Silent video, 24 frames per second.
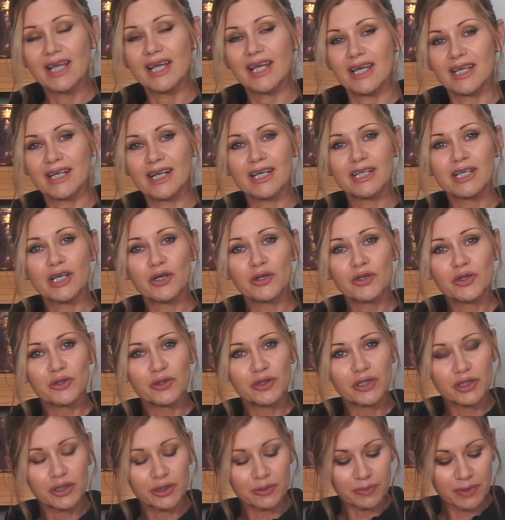And I know
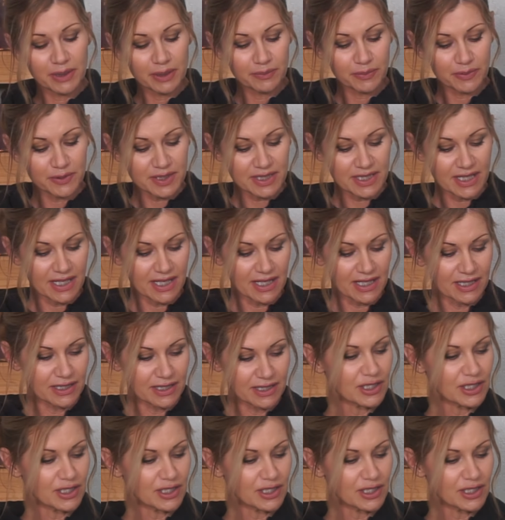you'll hear people say